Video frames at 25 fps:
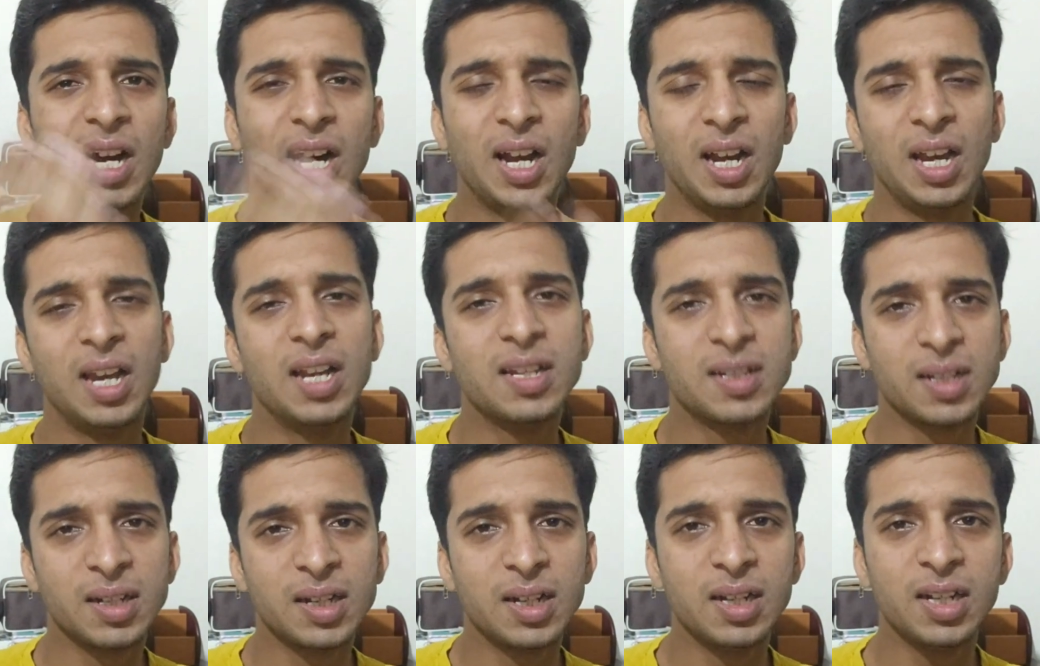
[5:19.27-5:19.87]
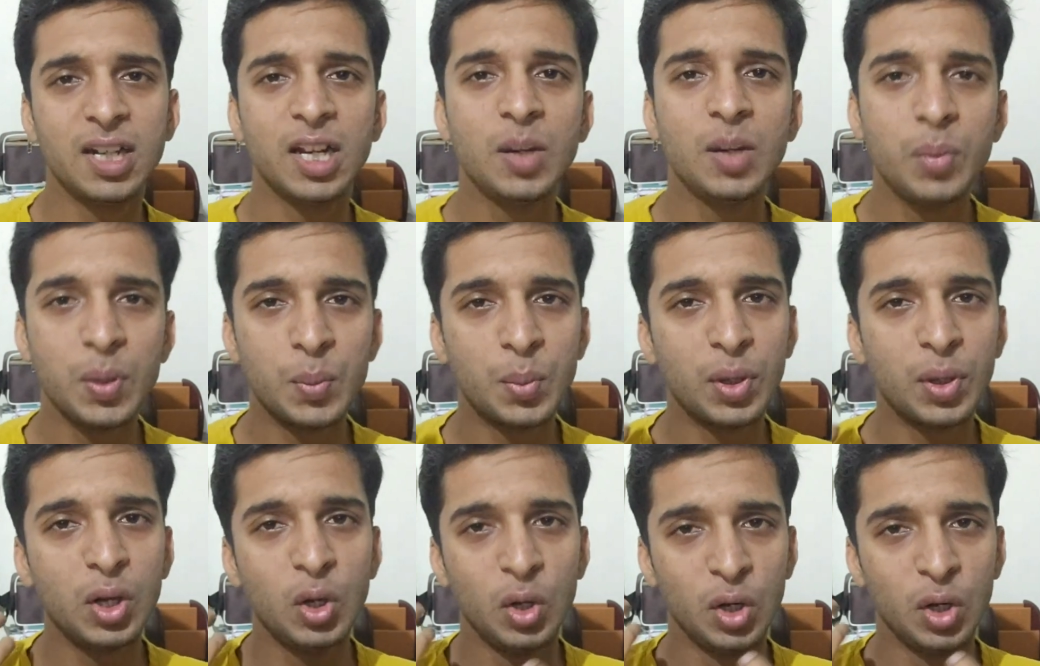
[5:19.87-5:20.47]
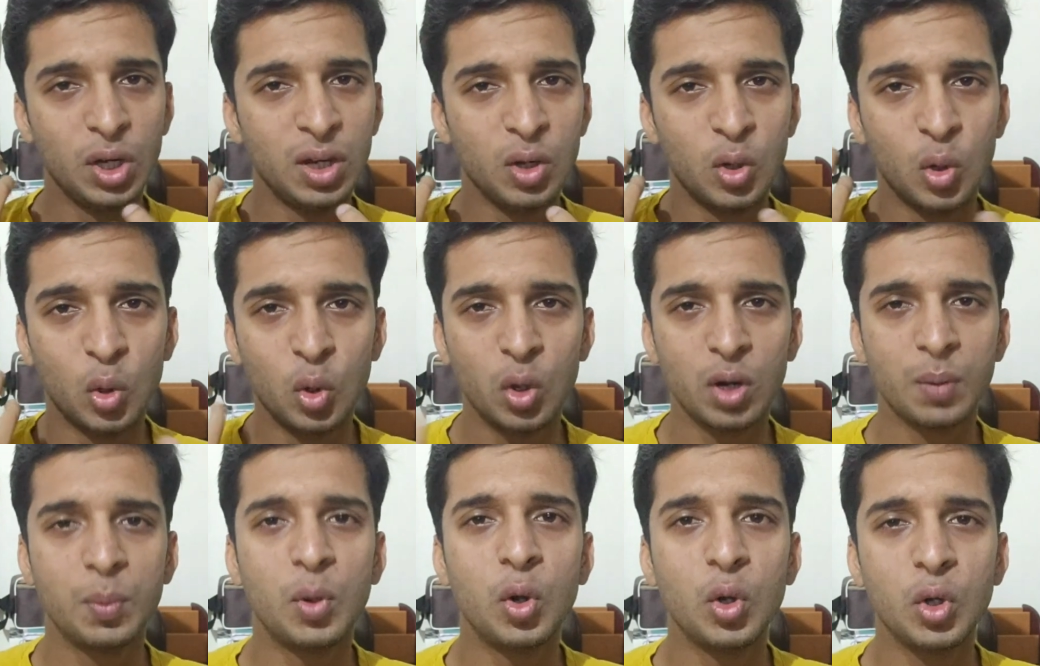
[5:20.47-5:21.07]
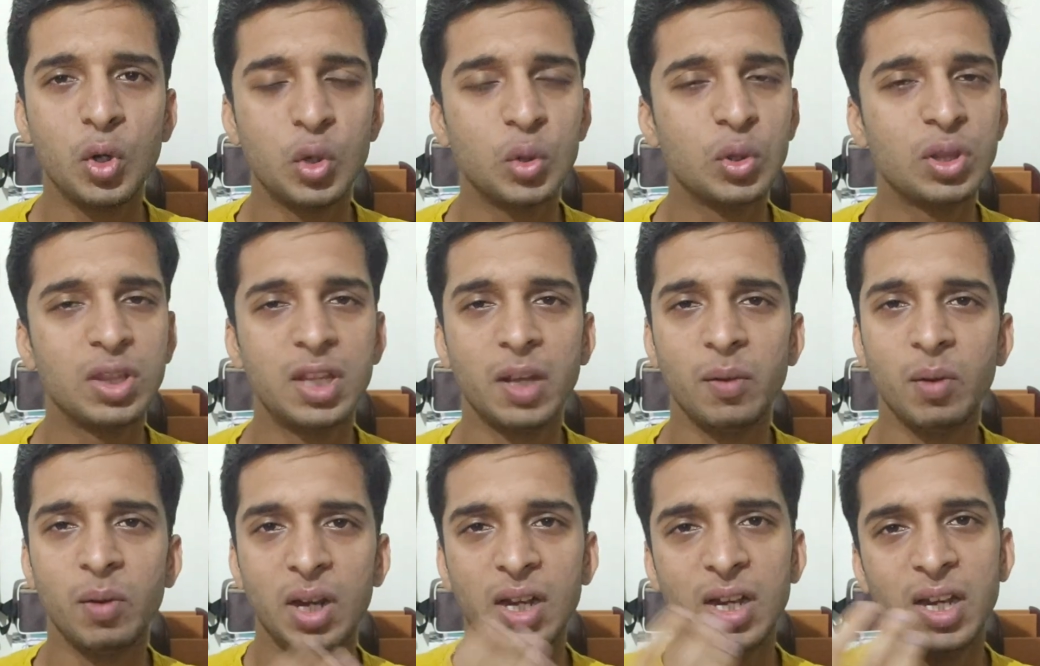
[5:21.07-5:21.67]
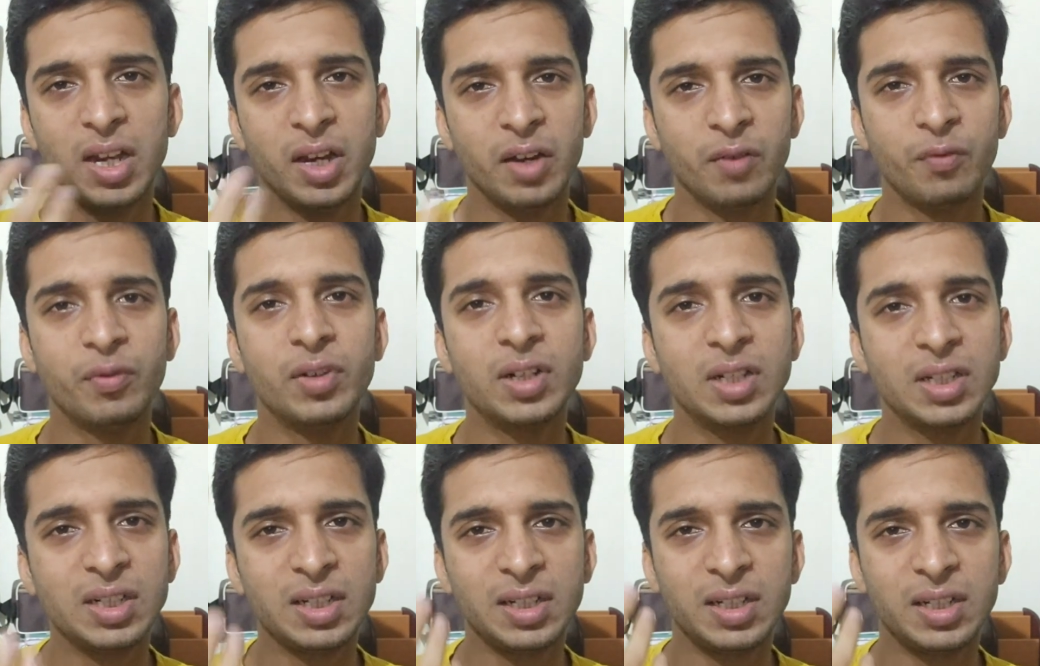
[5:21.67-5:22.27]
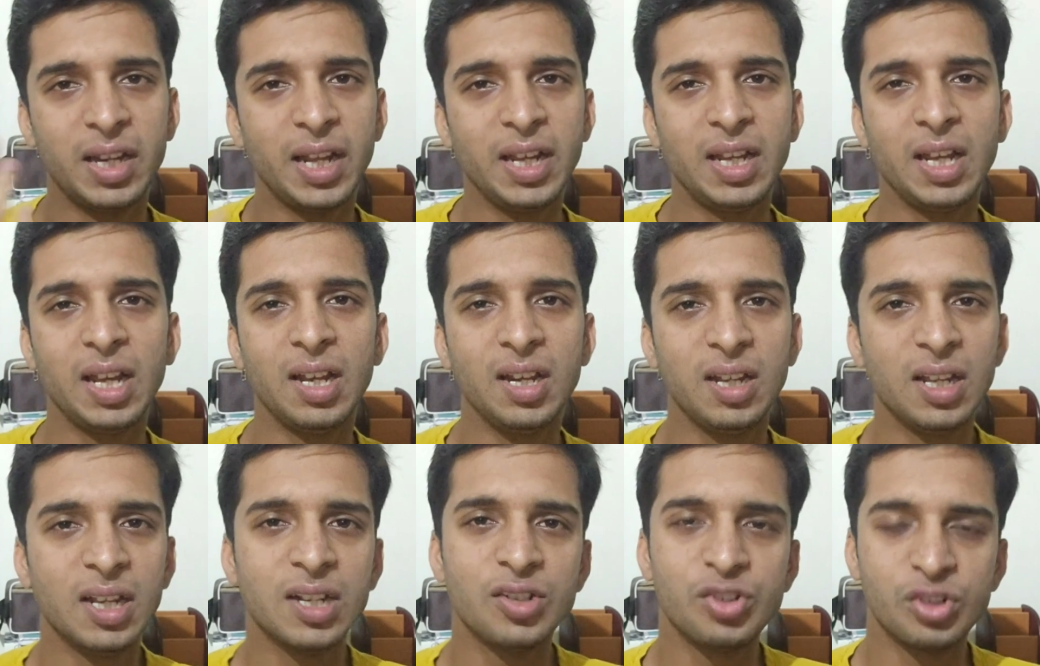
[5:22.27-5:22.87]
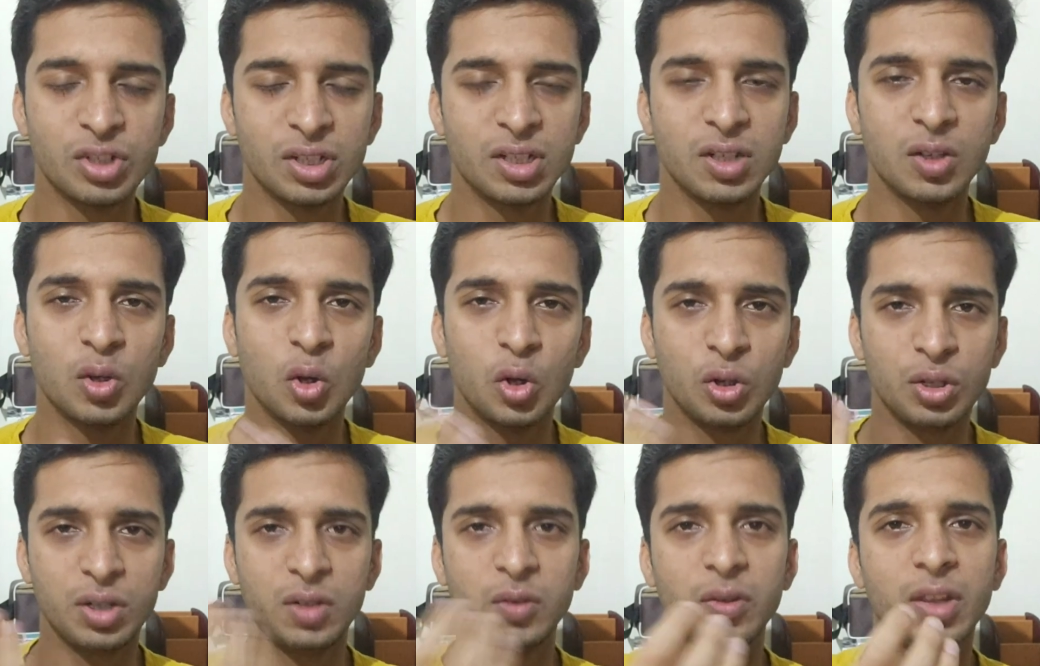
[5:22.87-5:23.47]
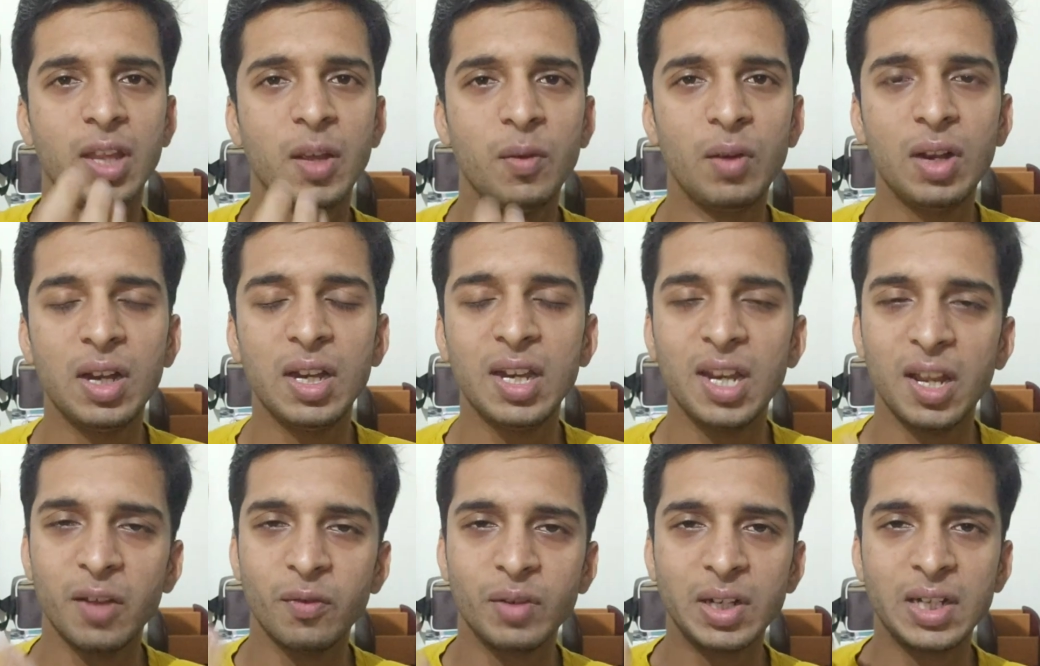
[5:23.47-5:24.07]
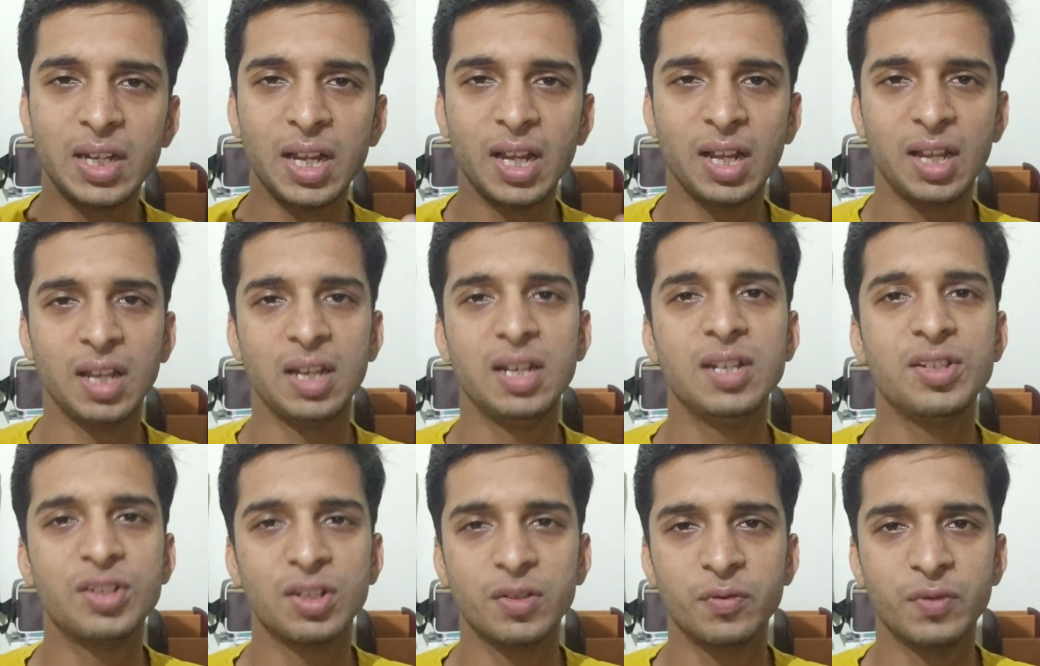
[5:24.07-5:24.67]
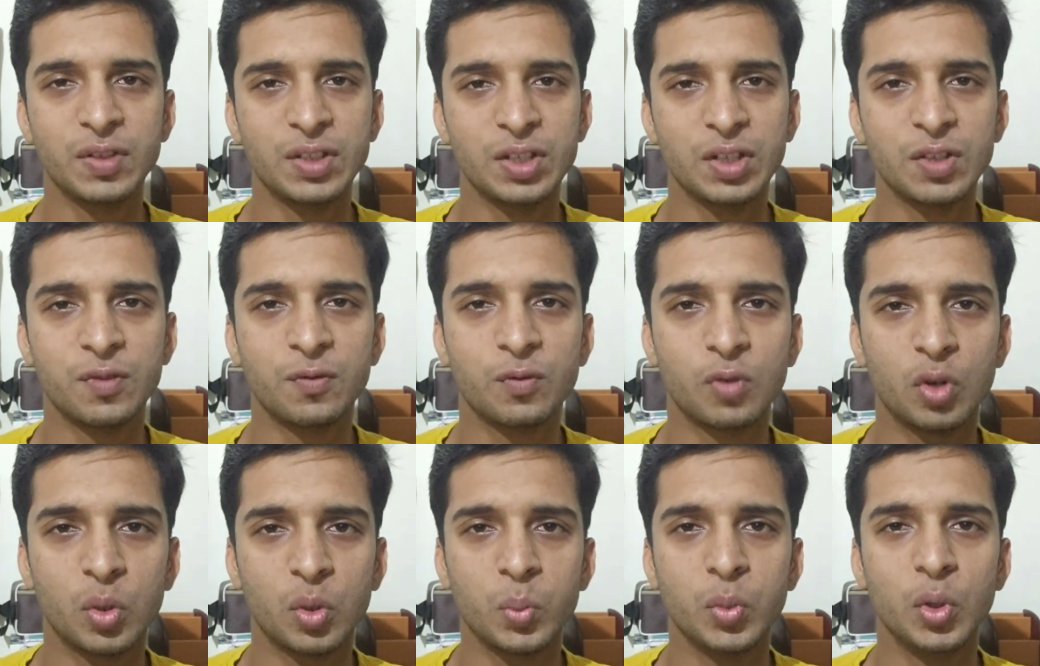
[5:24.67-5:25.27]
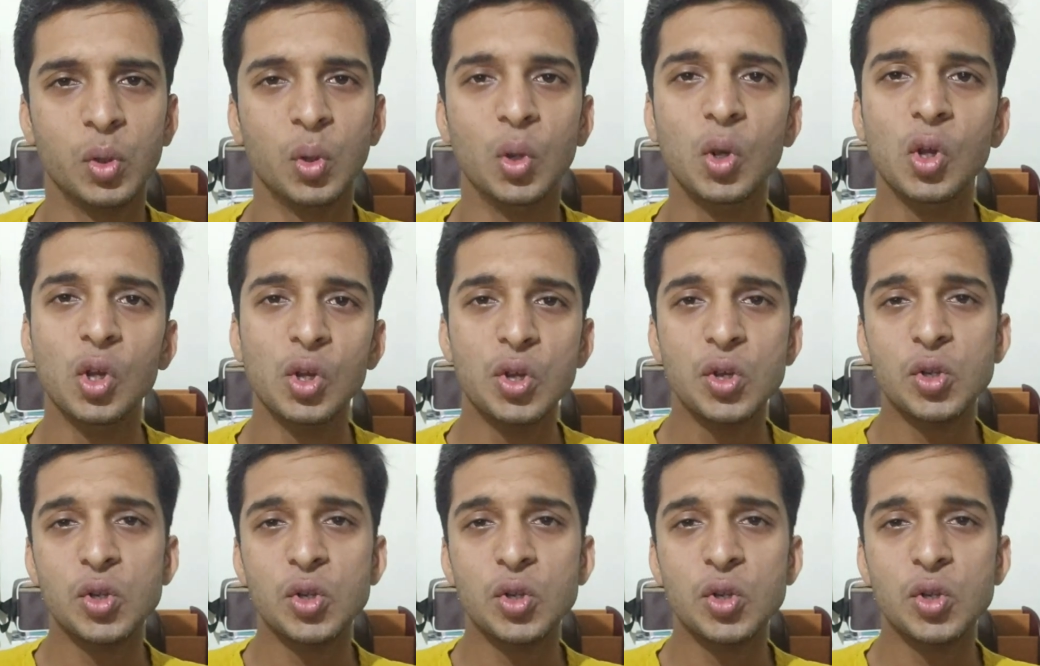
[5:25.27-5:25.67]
Unless and until people know about you, they will never take any action or they will never take any services from you.